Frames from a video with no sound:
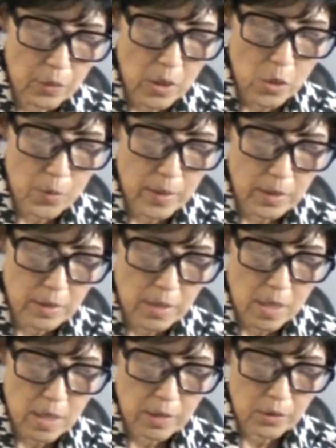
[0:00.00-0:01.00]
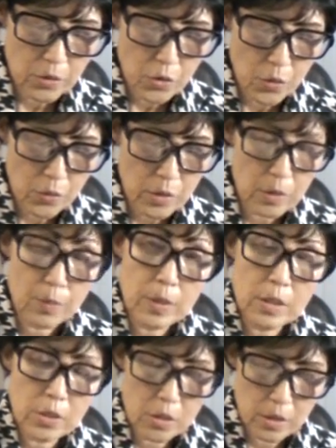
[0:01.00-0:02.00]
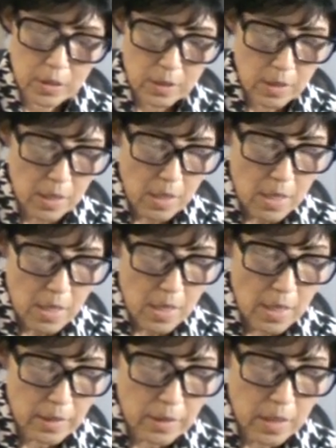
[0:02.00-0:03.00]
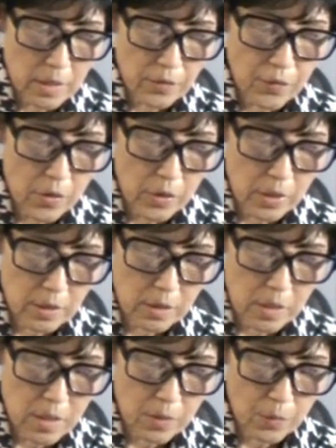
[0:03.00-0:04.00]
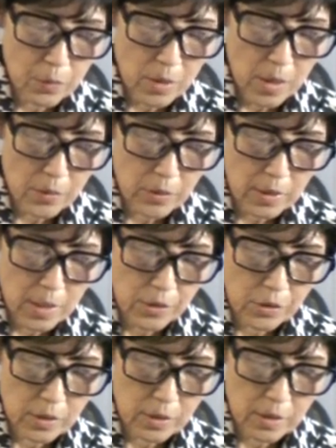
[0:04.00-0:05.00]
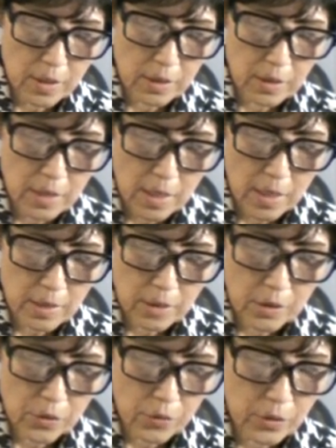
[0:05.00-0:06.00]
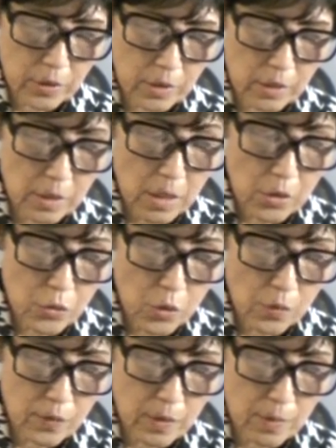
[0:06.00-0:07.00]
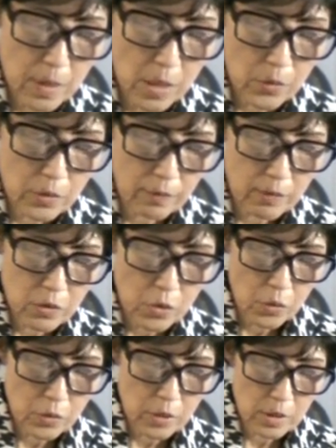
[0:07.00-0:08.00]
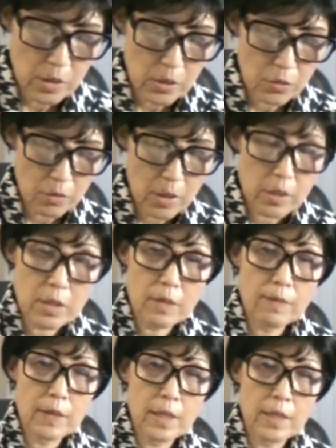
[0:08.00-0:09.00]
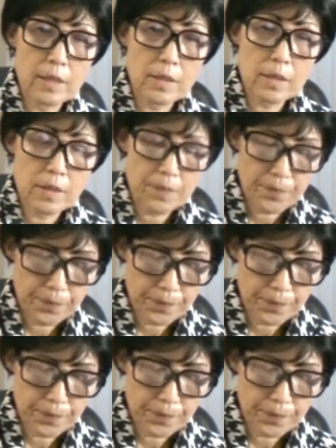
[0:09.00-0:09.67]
well-made car the Trojan pitched. And as for his team, proud Nestor's son, Antilochus, drove them out of the Trojan into Argive lines.